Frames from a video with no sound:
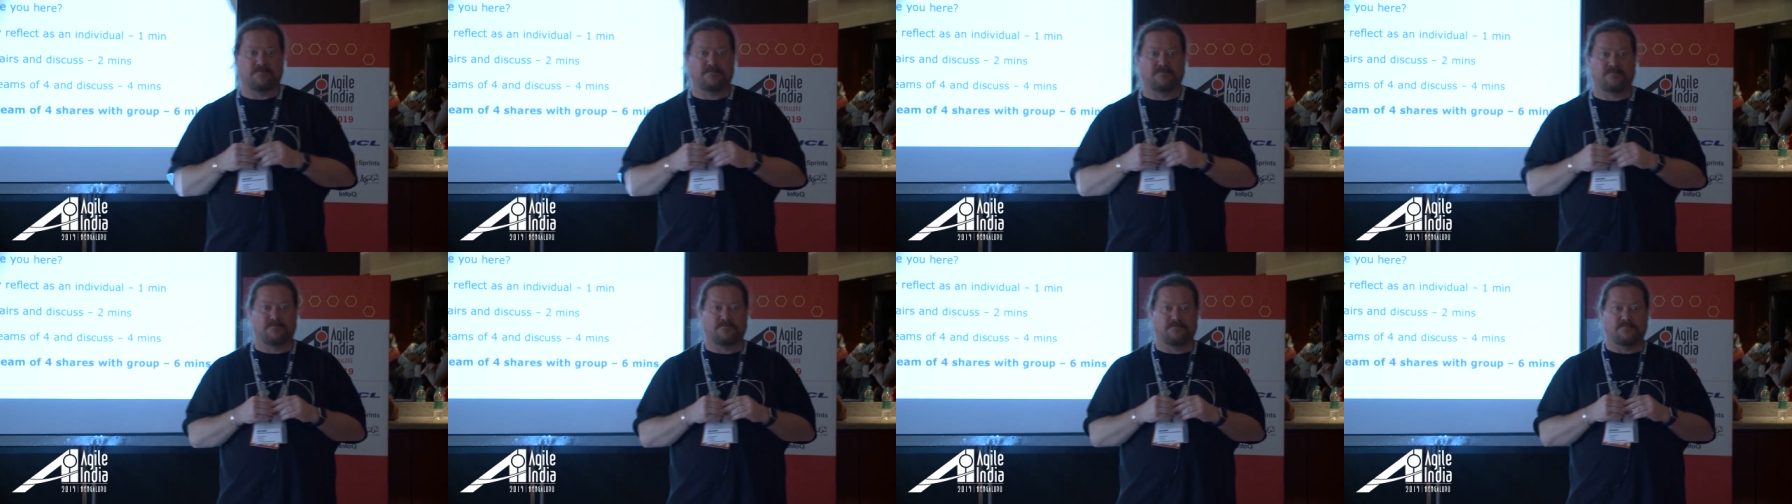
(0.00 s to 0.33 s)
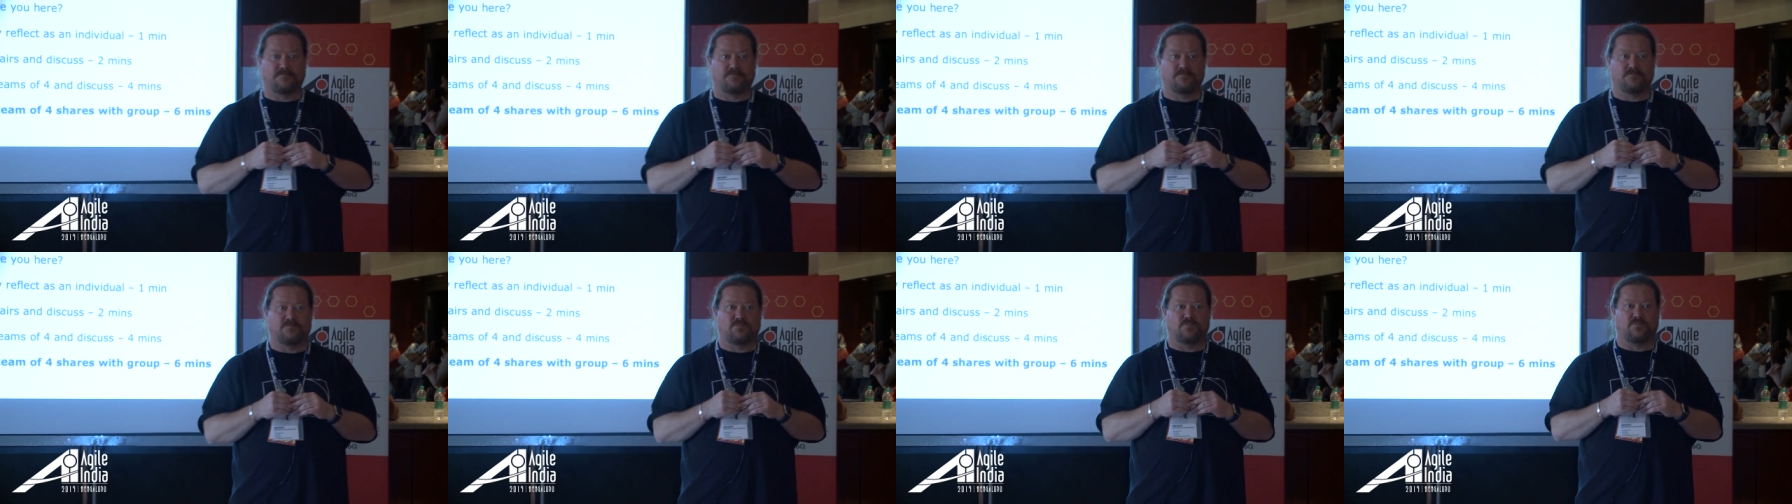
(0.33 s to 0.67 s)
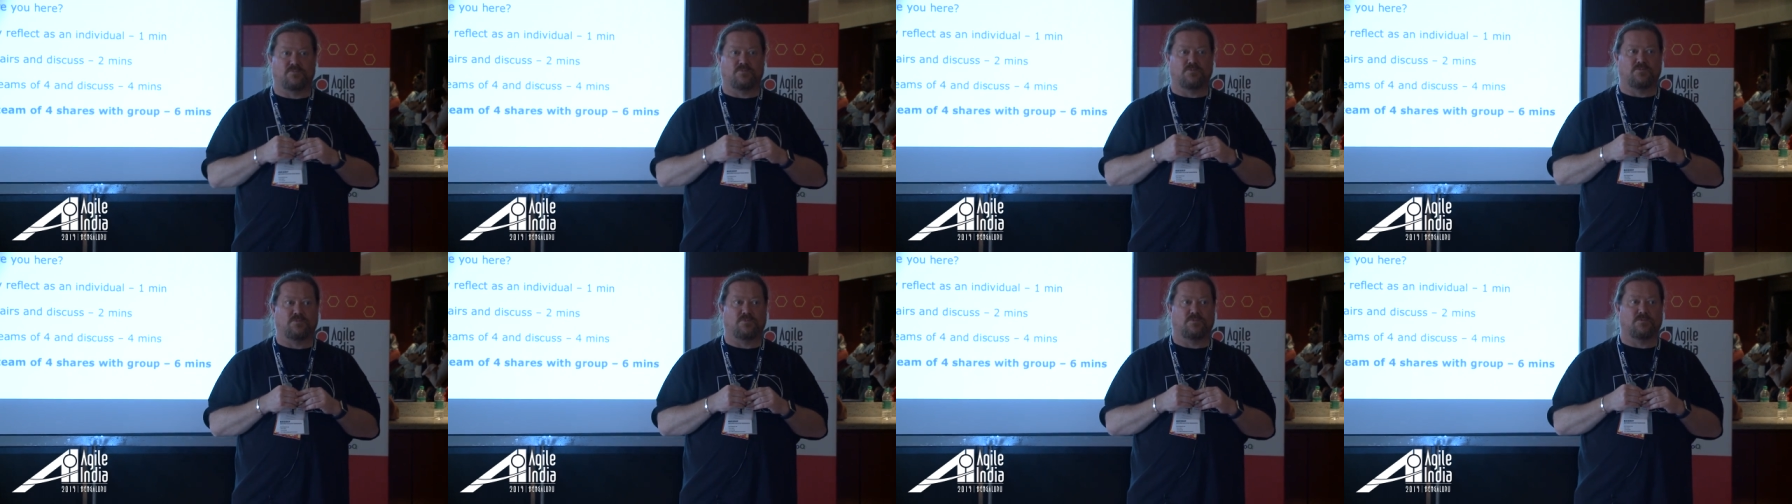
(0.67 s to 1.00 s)
to build this
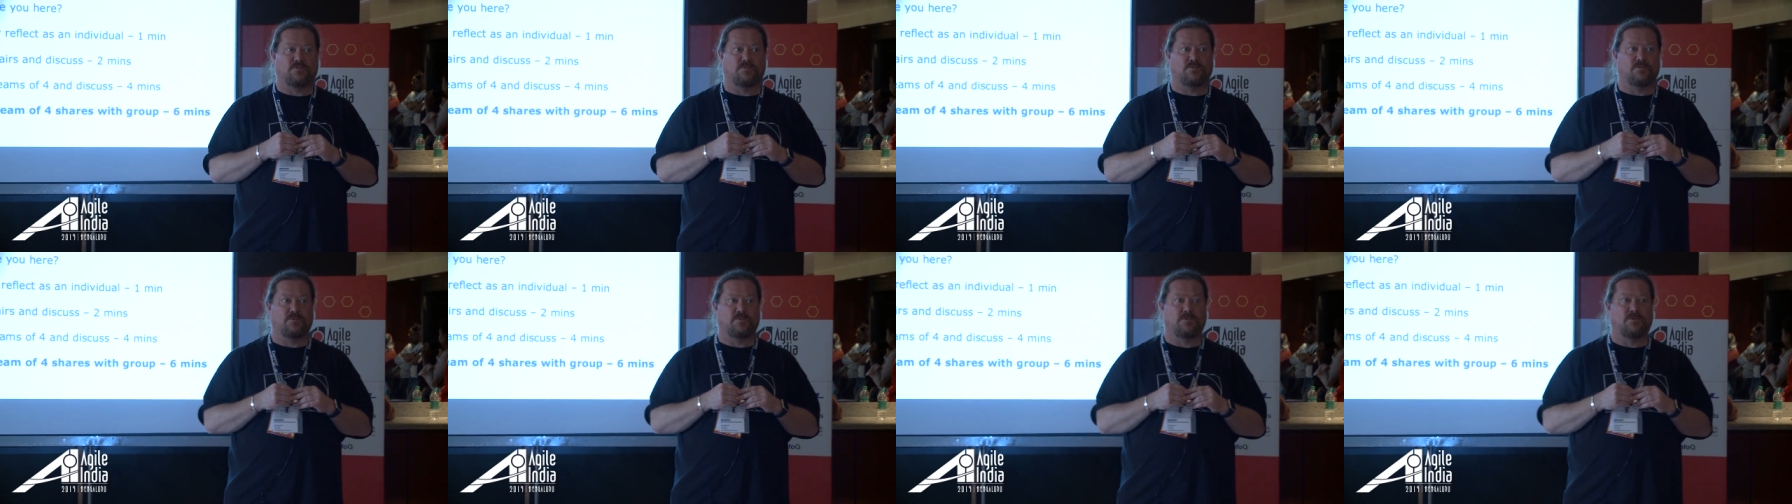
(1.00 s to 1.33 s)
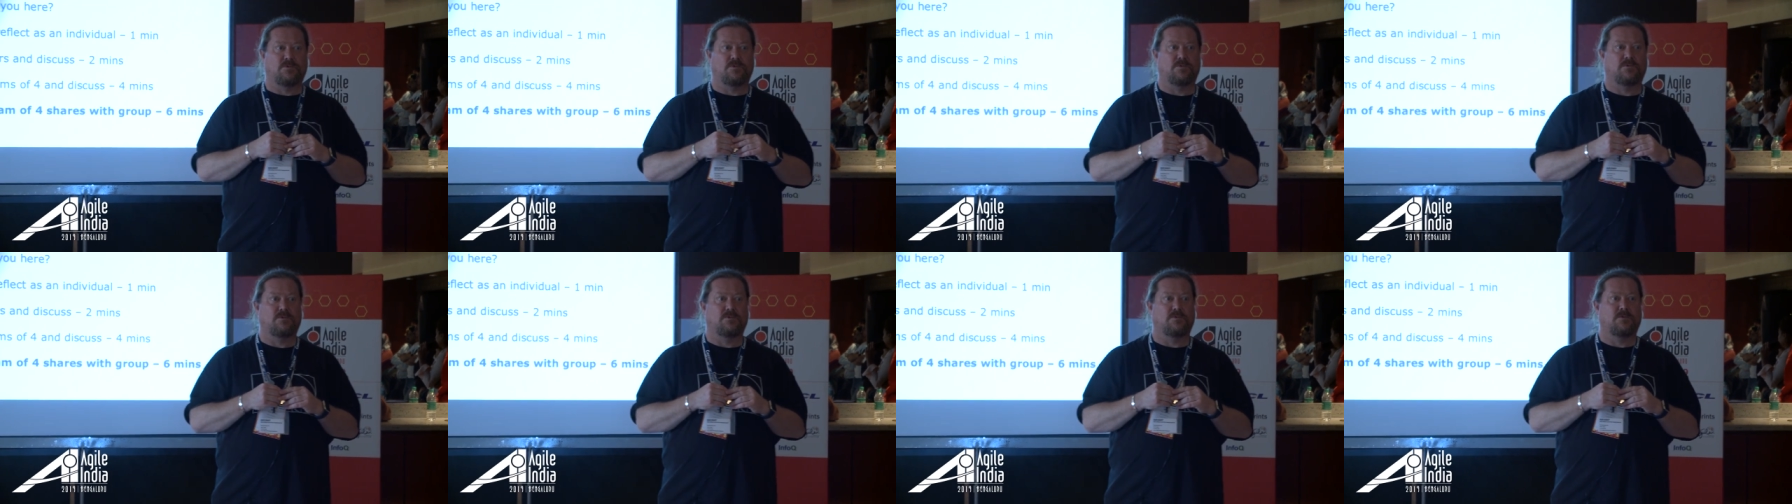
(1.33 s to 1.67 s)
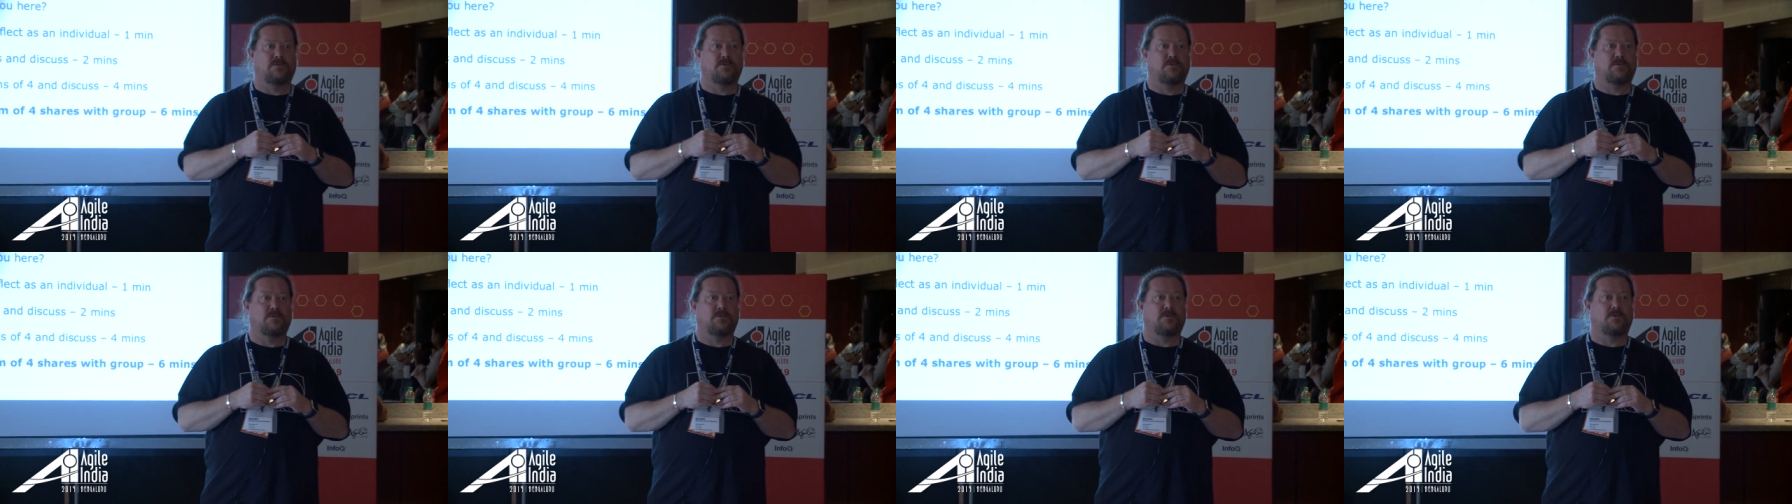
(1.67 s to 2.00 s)
one if there are 3 and
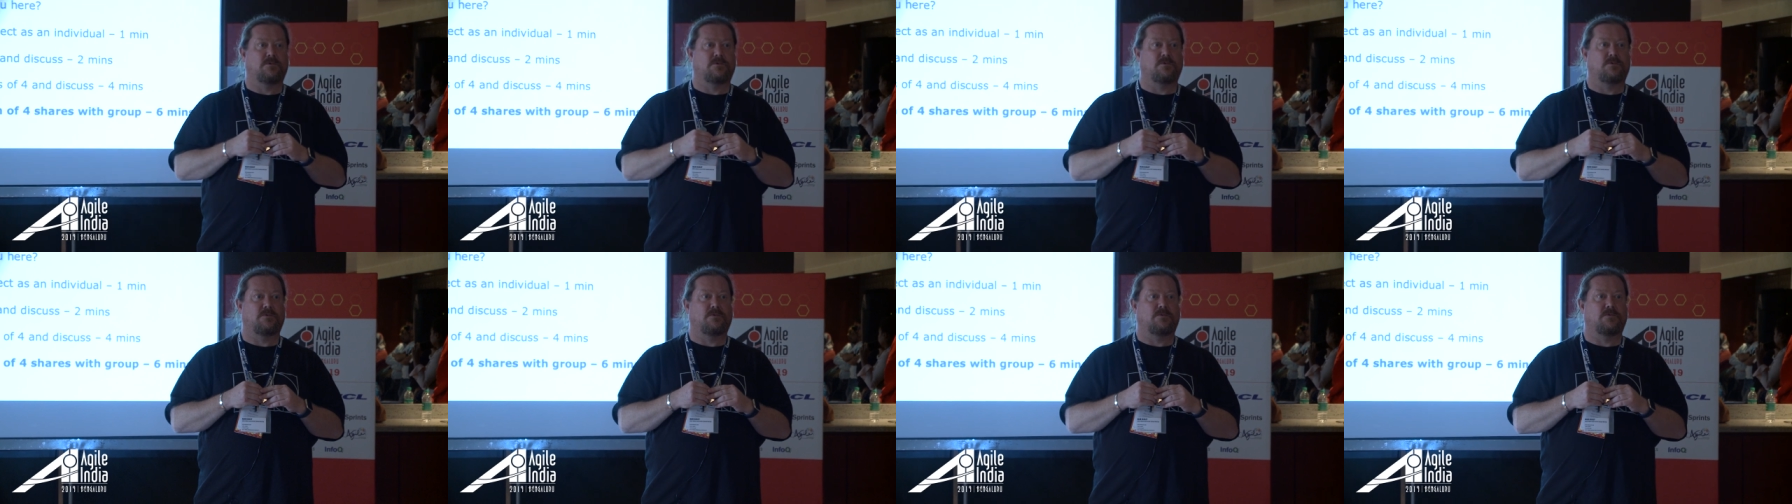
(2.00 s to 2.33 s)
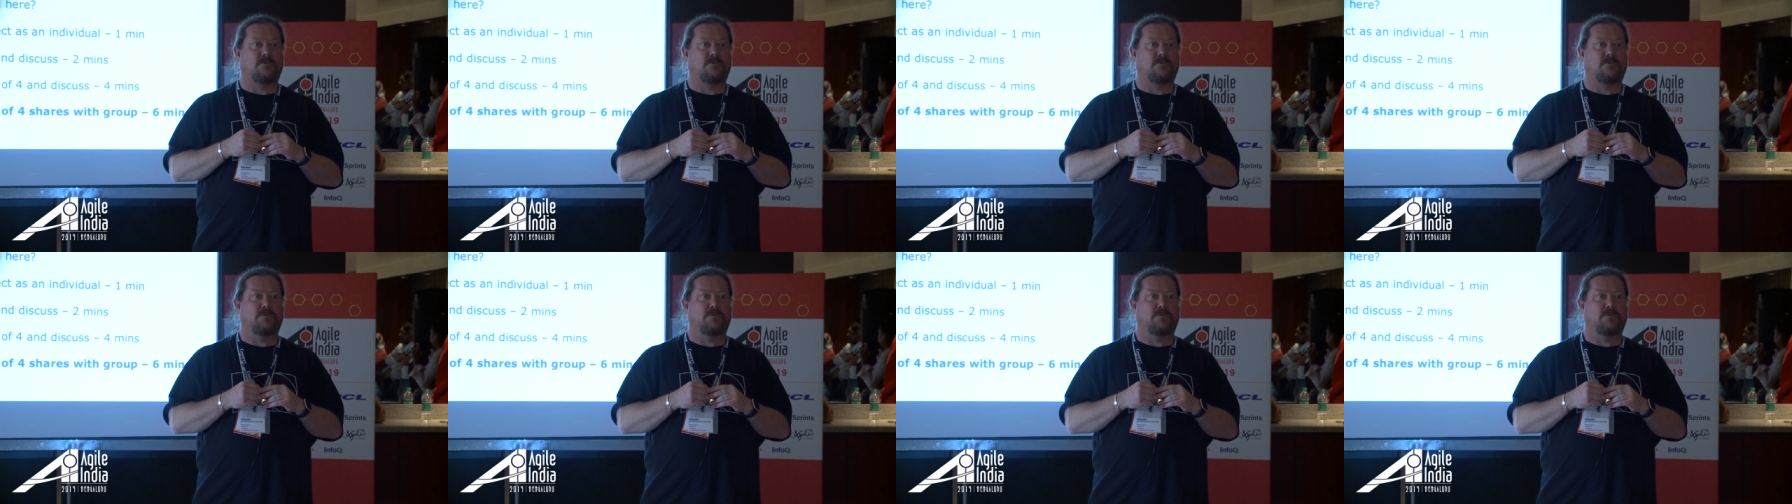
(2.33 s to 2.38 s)
that's it.